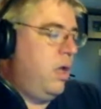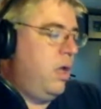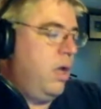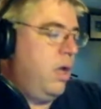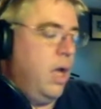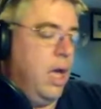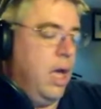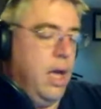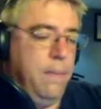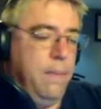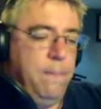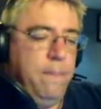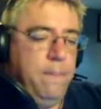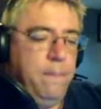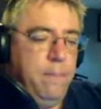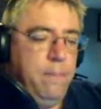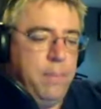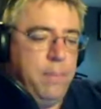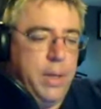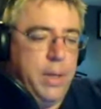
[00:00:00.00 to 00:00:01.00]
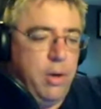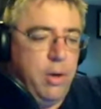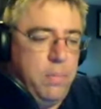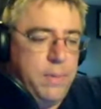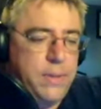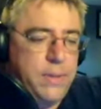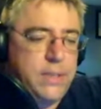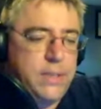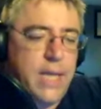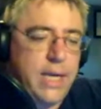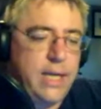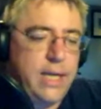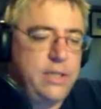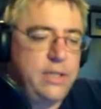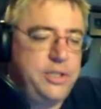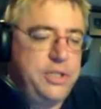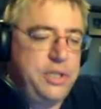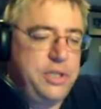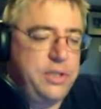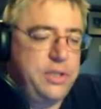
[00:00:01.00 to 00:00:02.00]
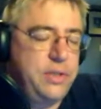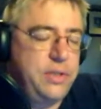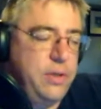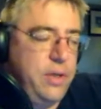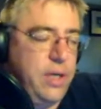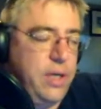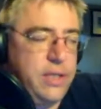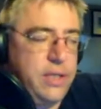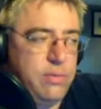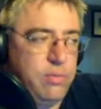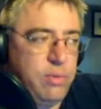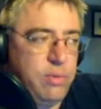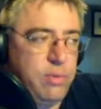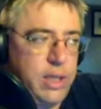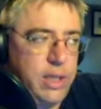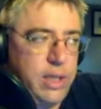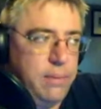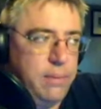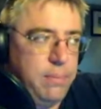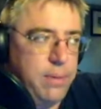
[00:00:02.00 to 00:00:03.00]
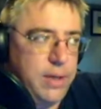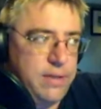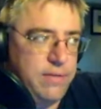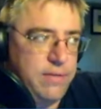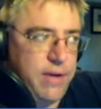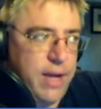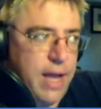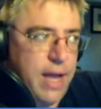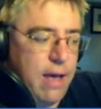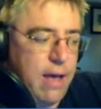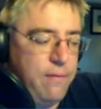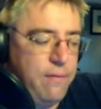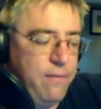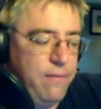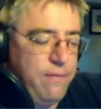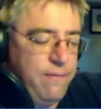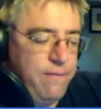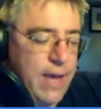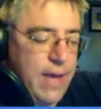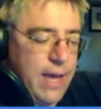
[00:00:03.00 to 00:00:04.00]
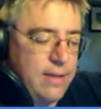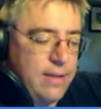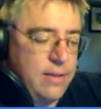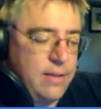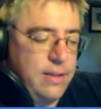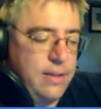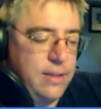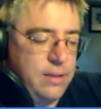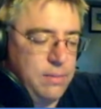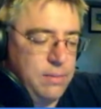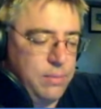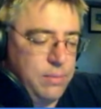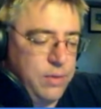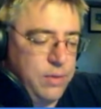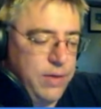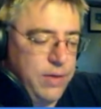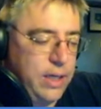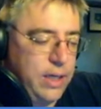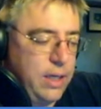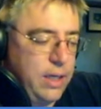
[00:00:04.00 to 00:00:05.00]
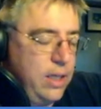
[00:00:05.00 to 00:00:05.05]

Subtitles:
But OpenStack is it's really impressive at how fast it's moving.